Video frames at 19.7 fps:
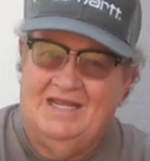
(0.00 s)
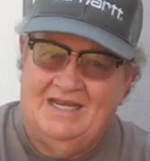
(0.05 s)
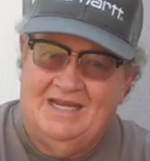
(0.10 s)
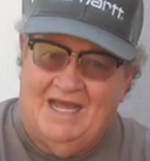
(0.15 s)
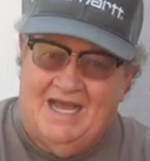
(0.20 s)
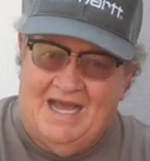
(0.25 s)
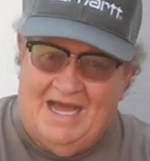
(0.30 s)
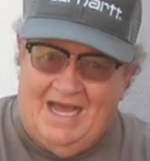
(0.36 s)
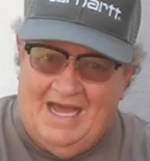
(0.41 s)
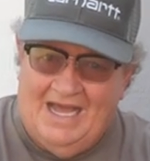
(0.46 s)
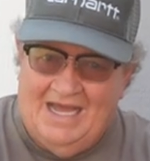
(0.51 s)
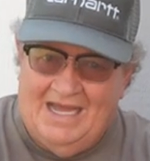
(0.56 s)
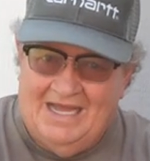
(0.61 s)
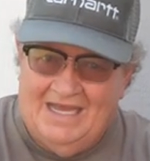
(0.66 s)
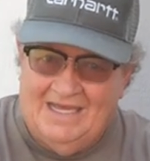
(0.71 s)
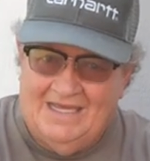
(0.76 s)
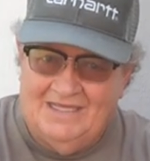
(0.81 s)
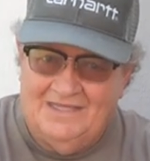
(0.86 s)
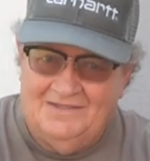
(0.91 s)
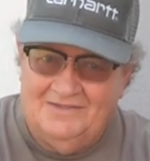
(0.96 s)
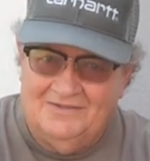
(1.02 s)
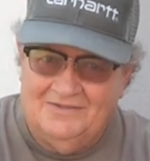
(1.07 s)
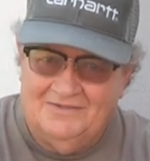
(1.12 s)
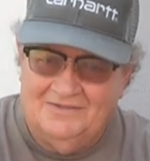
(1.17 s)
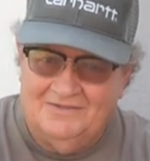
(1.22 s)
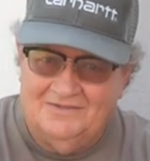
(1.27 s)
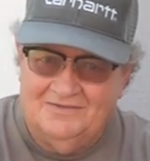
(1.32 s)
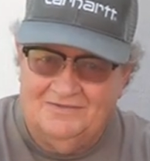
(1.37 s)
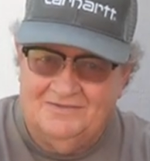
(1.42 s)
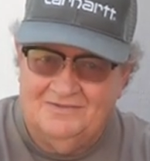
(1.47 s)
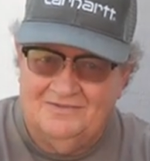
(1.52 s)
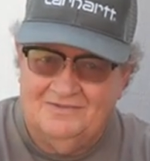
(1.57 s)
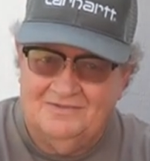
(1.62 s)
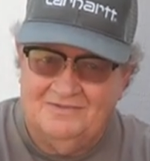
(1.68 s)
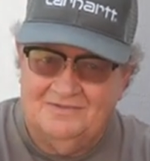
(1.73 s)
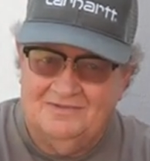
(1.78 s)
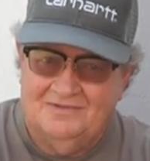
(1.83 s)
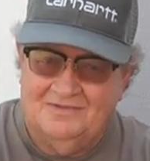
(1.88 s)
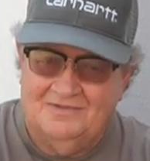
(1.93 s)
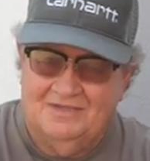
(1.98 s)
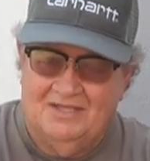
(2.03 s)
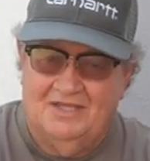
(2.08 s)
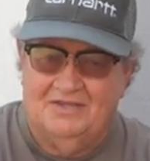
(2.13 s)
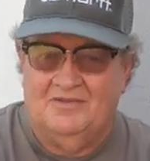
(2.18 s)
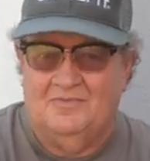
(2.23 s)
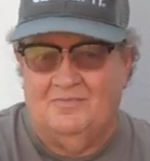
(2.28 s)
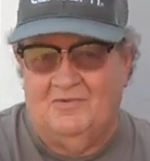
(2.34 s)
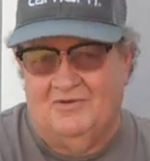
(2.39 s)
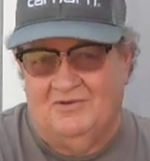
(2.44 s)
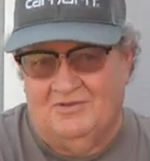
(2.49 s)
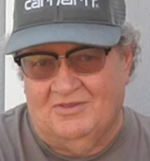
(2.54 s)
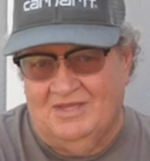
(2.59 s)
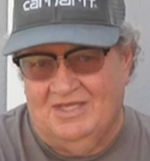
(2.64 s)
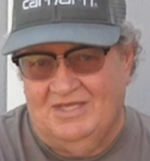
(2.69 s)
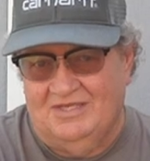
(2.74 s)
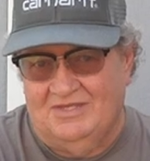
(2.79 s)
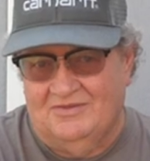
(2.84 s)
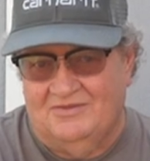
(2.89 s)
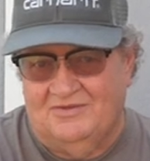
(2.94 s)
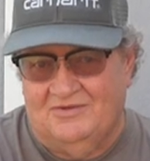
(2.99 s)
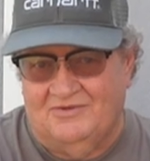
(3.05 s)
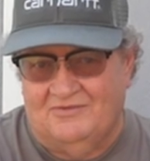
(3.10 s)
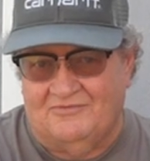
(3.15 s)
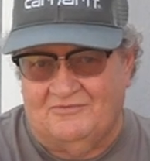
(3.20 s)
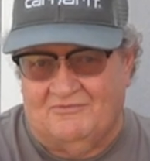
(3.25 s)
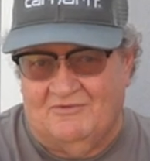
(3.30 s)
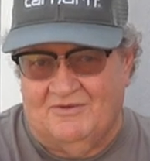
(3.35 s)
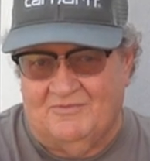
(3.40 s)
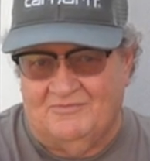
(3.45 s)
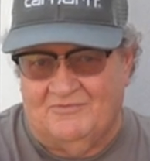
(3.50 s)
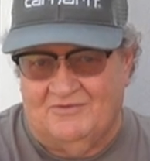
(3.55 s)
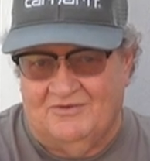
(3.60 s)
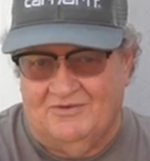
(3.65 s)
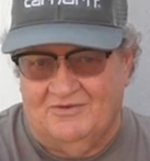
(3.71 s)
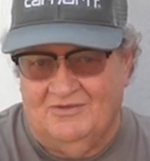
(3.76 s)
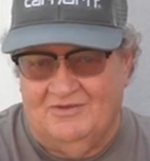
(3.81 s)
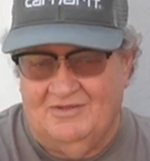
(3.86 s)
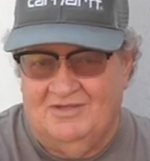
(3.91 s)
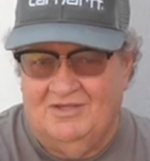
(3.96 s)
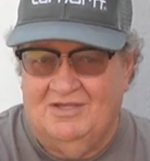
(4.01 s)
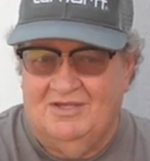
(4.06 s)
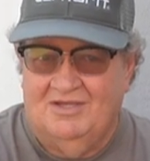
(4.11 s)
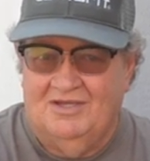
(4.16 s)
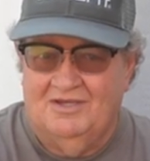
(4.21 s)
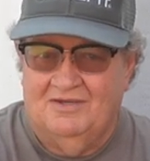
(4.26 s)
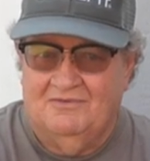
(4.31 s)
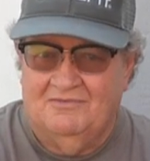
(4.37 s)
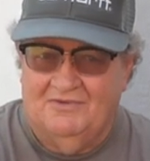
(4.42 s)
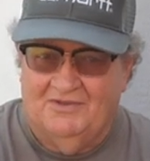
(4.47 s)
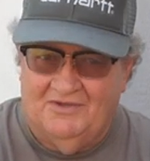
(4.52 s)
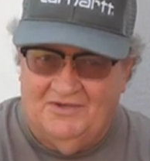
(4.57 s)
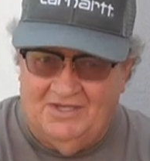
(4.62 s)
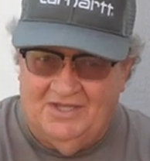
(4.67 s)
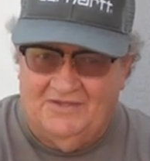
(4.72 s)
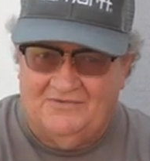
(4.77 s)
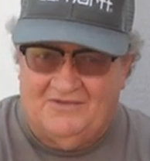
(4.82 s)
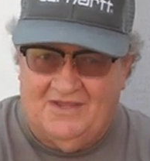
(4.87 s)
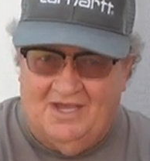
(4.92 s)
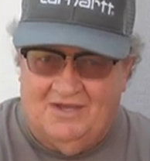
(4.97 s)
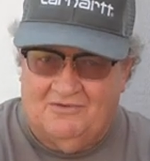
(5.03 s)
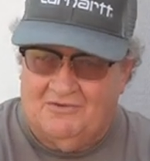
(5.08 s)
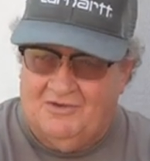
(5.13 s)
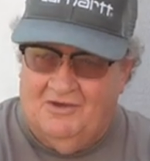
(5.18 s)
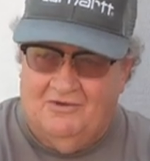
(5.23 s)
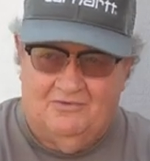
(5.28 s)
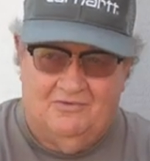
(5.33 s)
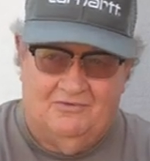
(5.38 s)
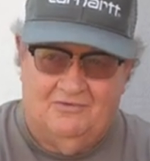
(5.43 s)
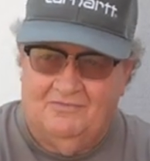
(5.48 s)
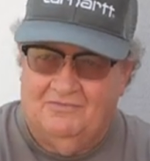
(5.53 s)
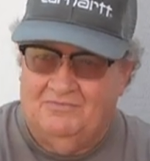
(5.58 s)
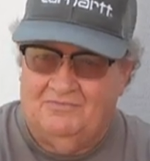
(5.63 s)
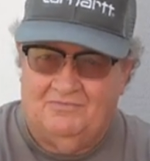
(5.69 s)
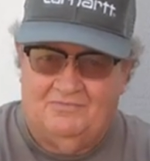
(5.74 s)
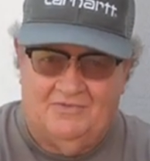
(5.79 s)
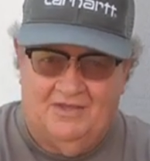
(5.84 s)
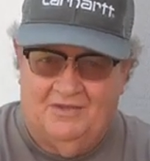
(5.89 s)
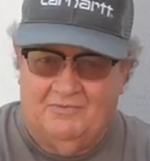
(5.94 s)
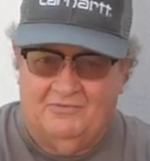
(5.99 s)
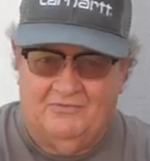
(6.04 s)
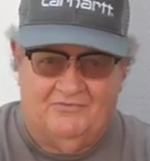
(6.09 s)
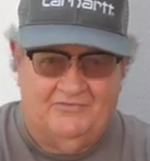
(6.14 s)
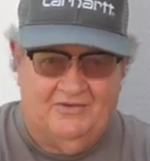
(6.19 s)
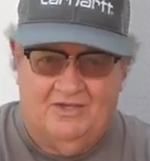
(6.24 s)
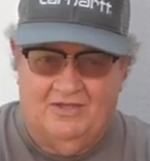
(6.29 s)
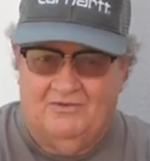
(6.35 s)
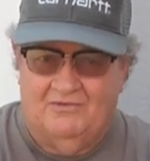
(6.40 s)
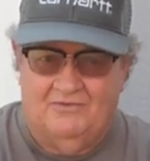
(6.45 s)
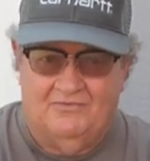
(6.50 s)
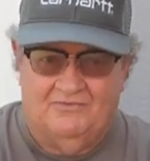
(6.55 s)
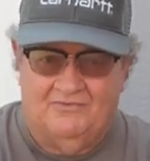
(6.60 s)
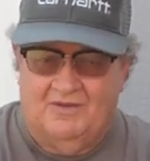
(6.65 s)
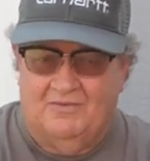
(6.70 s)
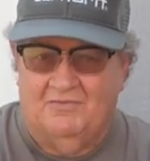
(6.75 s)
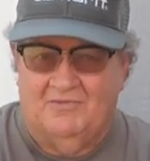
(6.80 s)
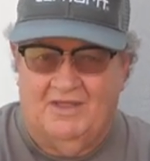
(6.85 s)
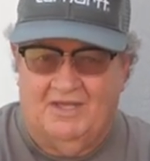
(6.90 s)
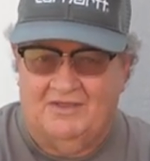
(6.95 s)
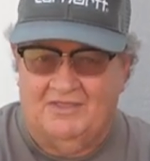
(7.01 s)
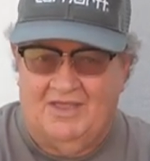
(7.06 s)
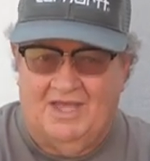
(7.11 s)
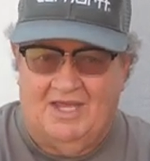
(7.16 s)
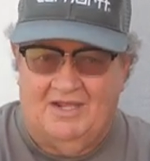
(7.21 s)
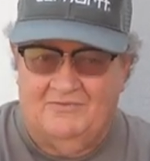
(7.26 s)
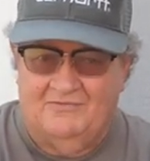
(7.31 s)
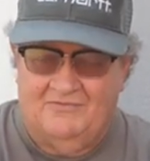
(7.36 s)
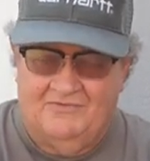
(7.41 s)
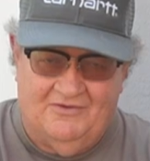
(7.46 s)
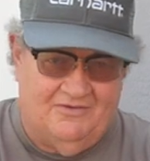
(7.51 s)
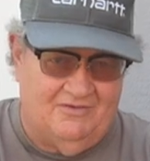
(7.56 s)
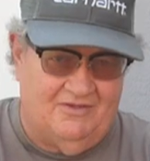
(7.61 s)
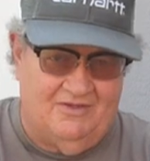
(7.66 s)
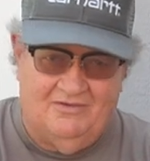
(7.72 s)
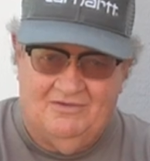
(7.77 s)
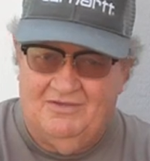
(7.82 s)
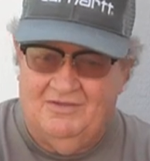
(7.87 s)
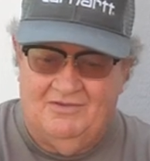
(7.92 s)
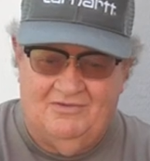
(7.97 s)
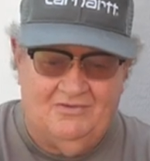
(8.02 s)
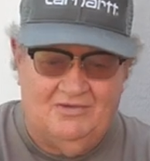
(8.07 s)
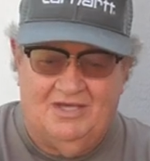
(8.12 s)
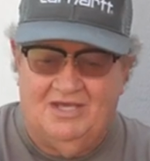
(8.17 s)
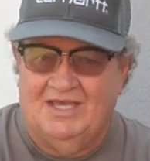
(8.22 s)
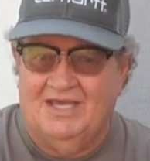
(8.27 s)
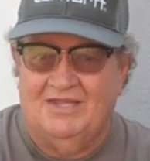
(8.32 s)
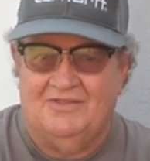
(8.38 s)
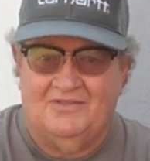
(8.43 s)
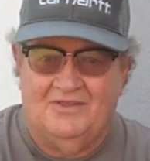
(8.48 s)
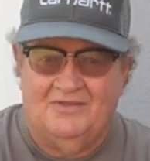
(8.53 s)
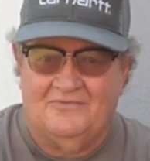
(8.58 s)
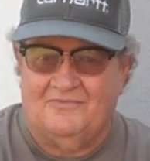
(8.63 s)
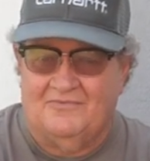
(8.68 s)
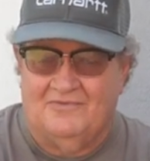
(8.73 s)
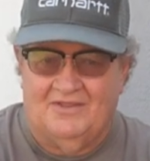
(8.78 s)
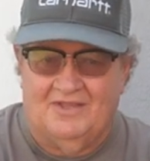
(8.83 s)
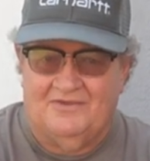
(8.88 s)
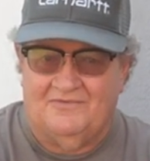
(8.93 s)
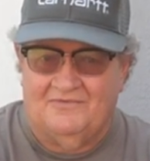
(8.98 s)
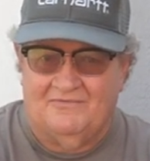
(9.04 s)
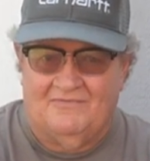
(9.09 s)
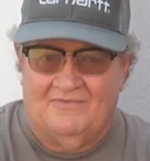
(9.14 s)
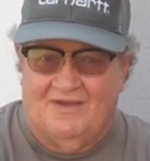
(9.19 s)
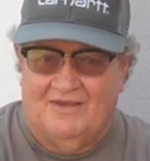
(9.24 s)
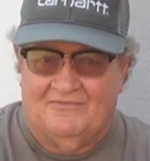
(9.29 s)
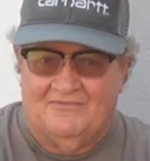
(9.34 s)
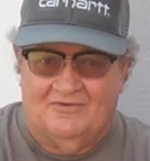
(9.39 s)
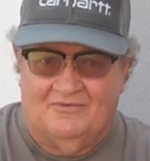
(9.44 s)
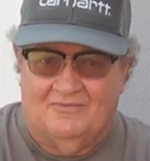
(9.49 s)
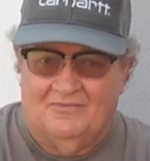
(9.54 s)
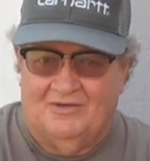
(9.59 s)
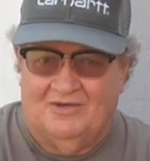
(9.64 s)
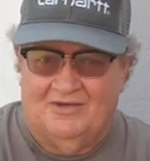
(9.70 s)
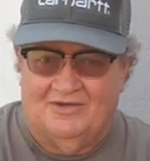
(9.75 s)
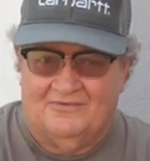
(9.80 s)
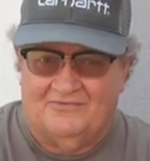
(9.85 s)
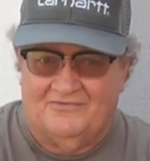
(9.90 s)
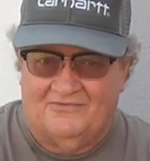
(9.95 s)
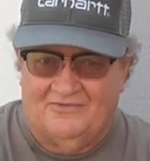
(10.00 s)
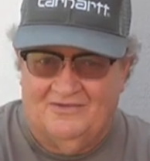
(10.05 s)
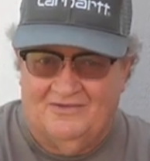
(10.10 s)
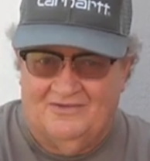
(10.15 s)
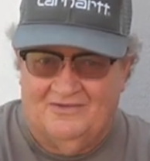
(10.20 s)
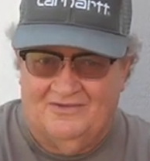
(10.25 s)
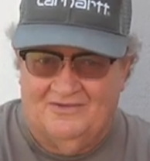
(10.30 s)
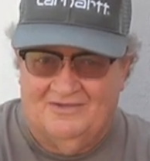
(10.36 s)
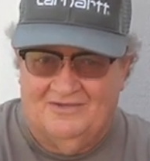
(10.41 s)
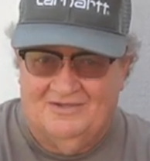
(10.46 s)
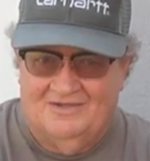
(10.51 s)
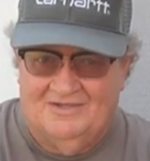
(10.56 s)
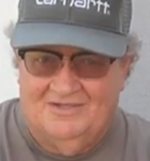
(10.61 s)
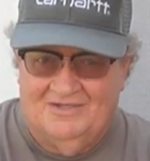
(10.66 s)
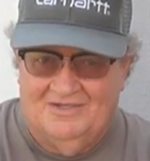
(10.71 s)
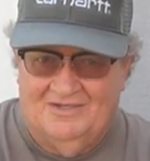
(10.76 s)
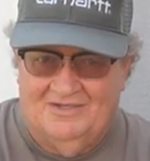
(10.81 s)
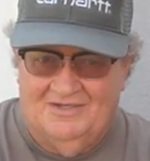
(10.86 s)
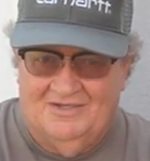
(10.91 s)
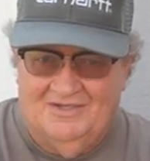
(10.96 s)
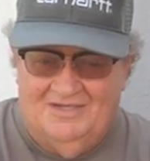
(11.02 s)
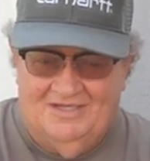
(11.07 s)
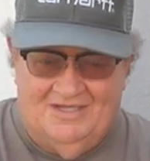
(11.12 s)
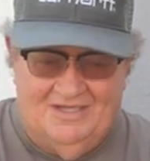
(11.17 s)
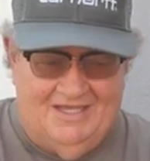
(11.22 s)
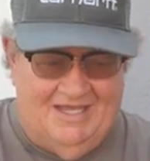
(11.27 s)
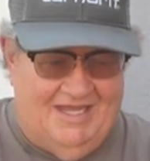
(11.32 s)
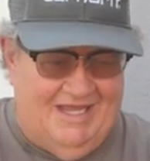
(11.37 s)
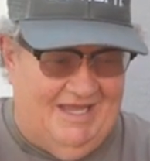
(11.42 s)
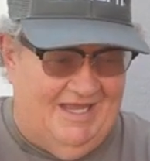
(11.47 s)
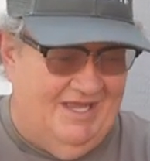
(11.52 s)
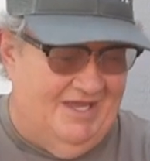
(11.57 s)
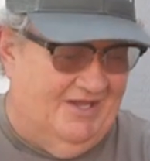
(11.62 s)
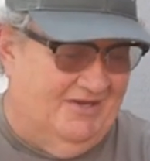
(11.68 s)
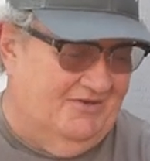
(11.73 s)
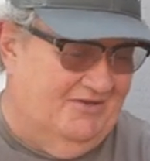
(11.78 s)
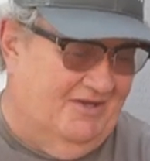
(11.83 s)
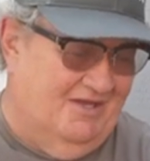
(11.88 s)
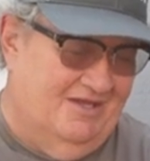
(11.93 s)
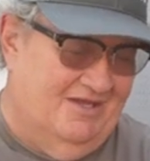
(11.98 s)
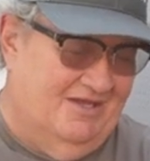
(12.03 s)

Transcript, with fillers: Now I get to put a link in the description with a discount code 10% or something like that. So you you could get this for less than 500 bucks. And